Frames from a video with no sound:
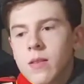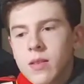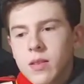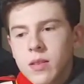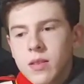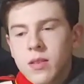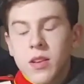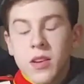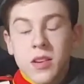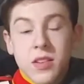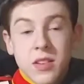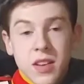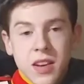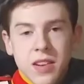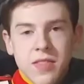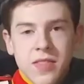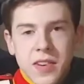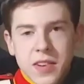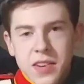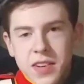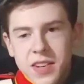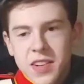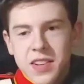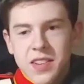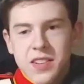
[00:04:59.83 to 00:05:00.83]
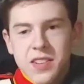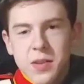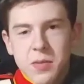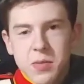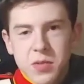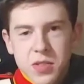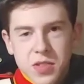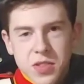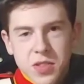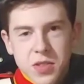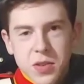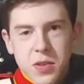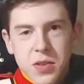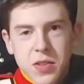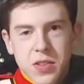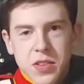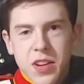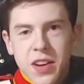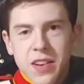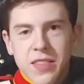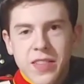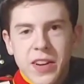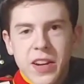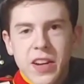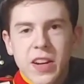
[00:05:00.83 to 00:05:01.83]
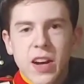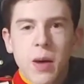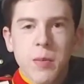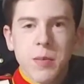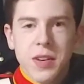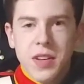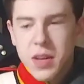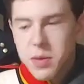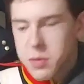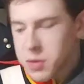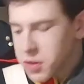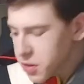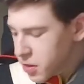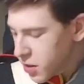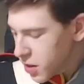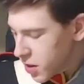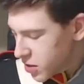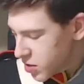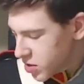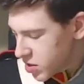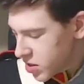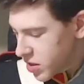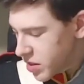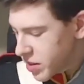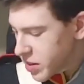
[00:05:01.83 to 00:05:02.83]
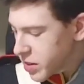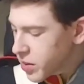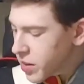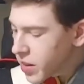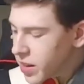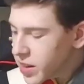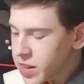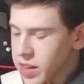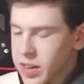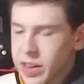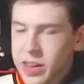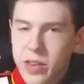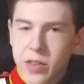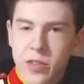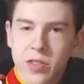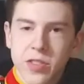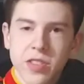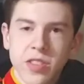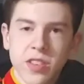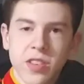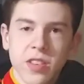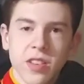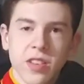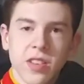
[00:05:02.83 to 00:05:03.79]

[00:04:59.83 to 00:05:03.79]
Luckily, I found it at a surplus store. They're not very common to come across. You can get yours